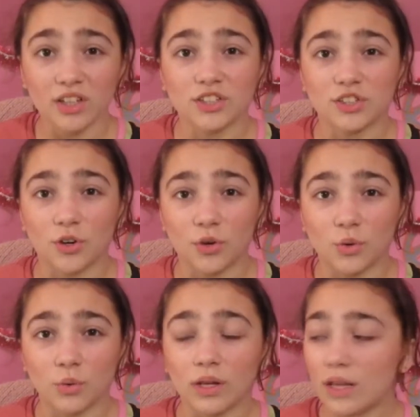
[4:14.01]

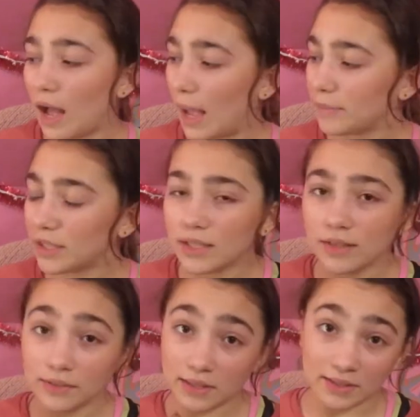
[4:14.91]
So I'm going to
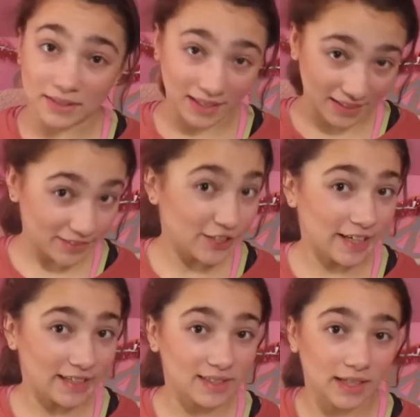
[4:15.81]
give it a second
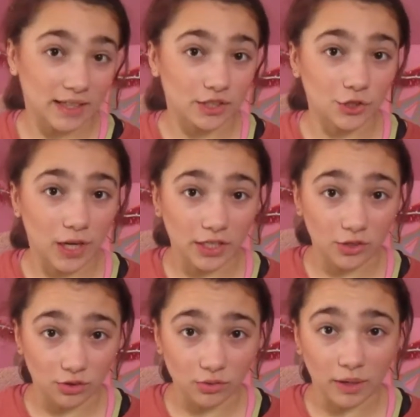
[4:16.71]
chance and try to do
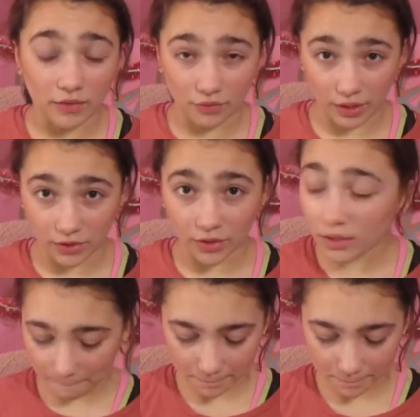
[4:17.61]
it with my finger.